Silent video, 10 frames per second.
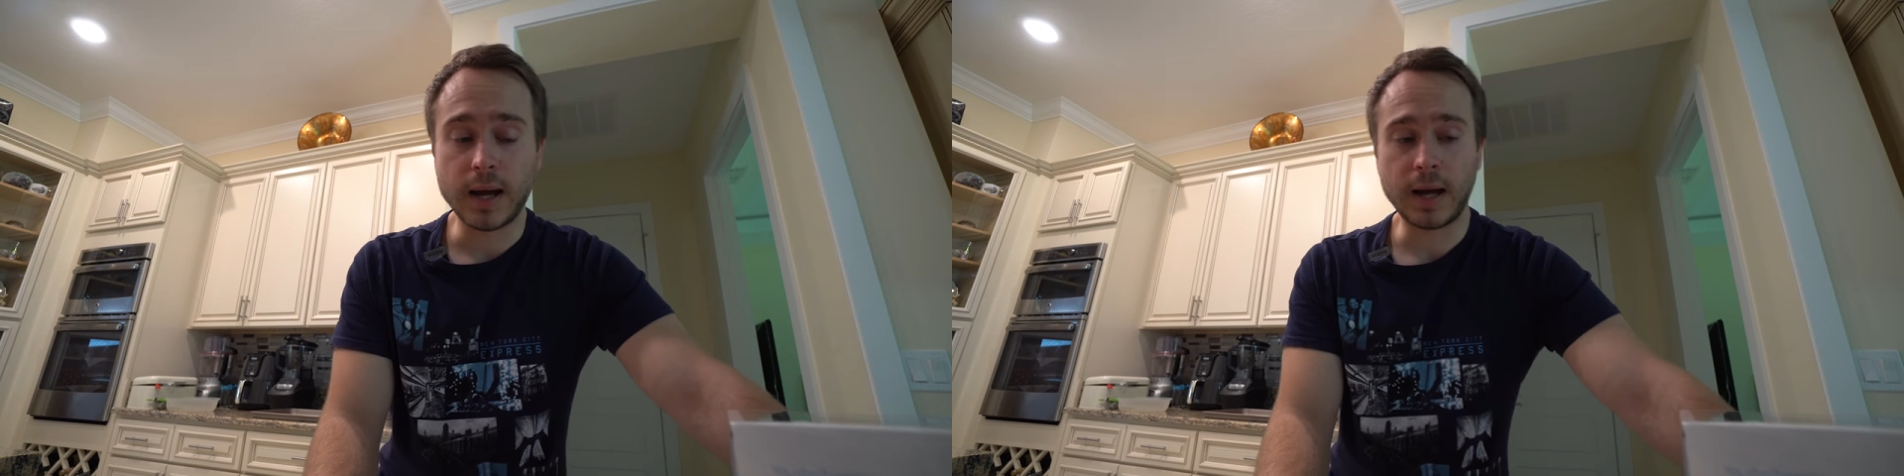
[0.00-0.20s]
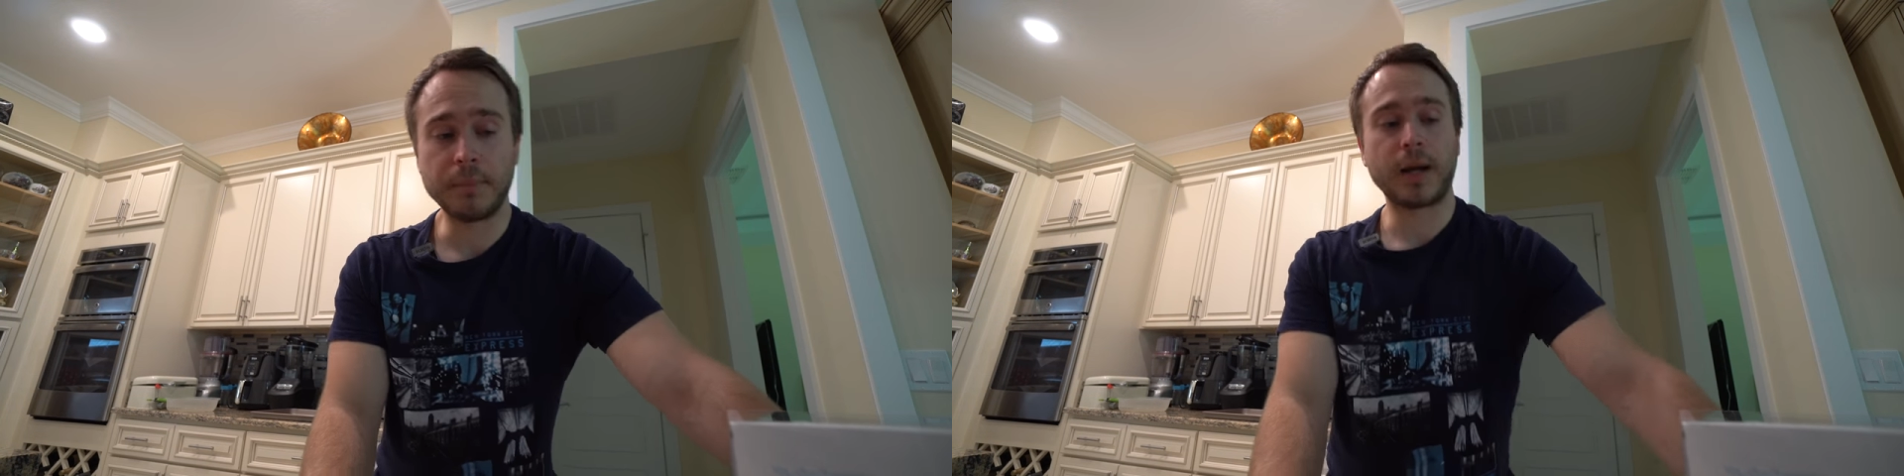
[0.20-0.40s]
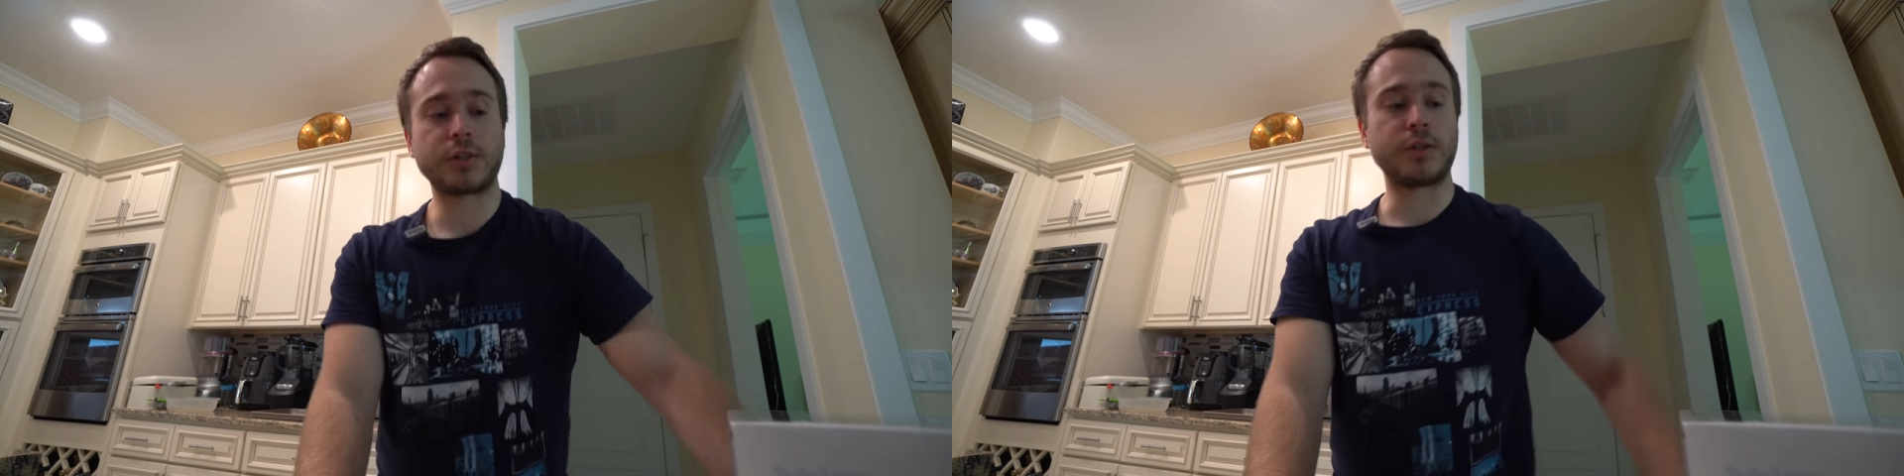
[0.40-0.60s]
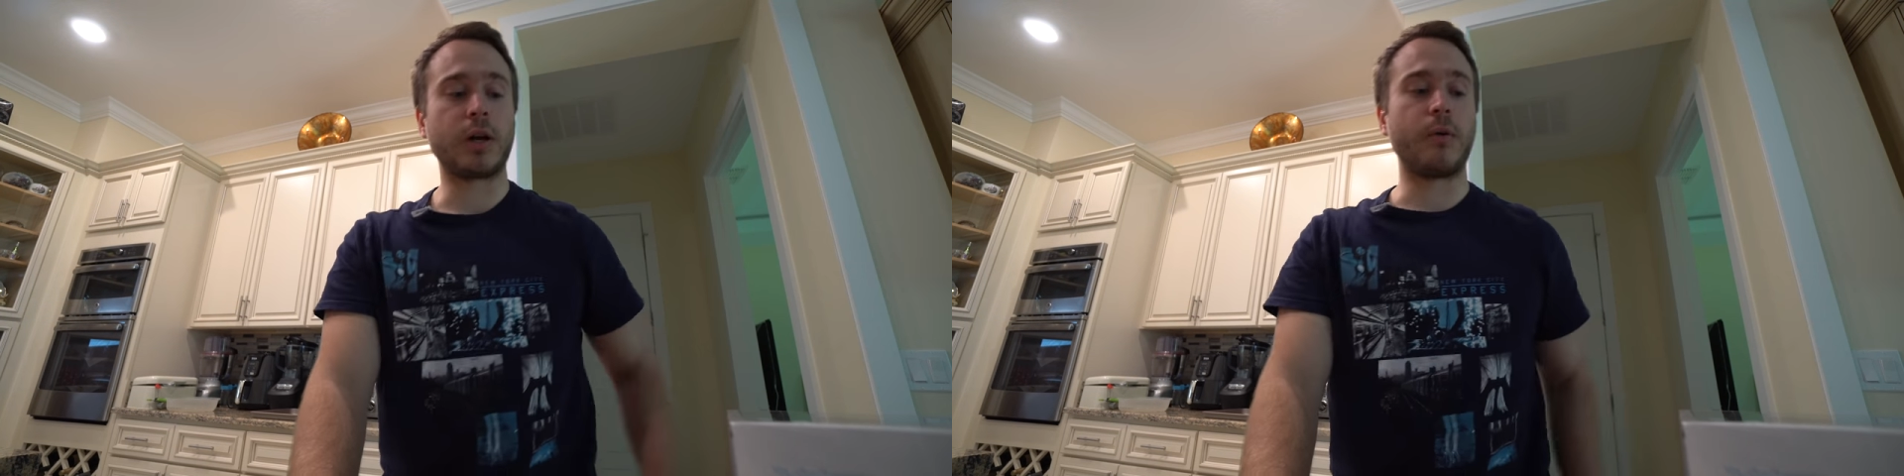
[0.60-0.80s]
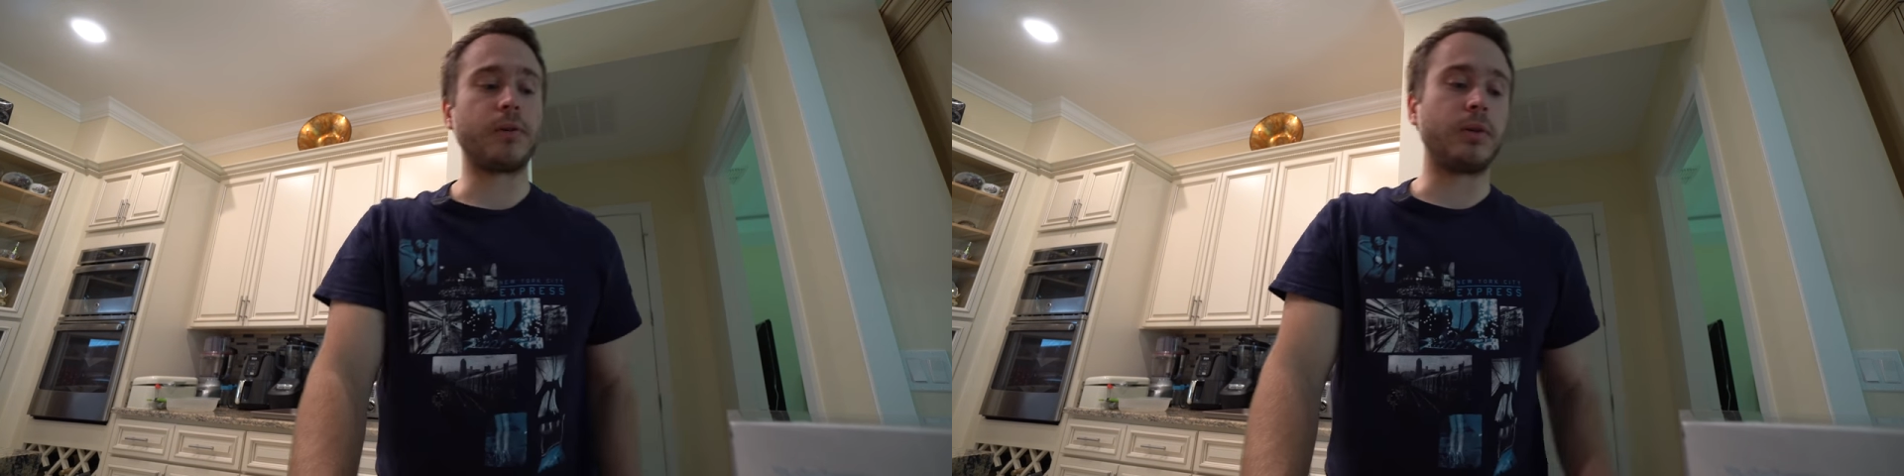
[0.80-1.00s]
I'm actually
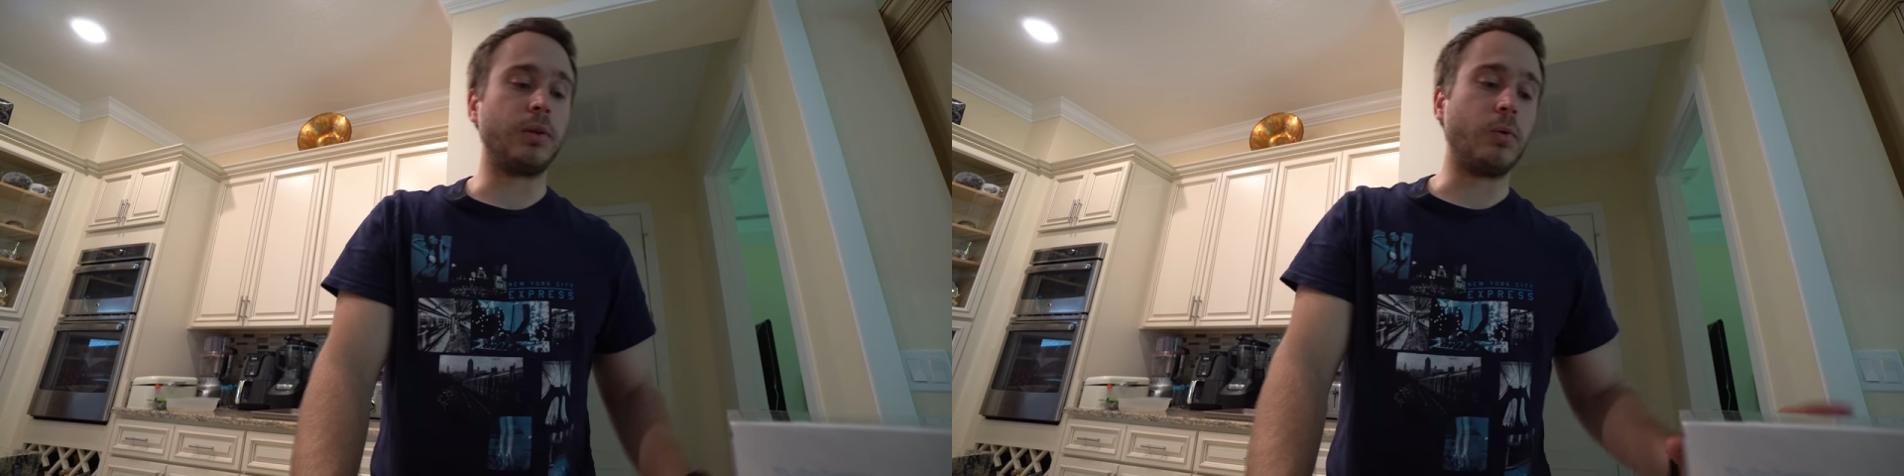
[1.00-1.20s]
going to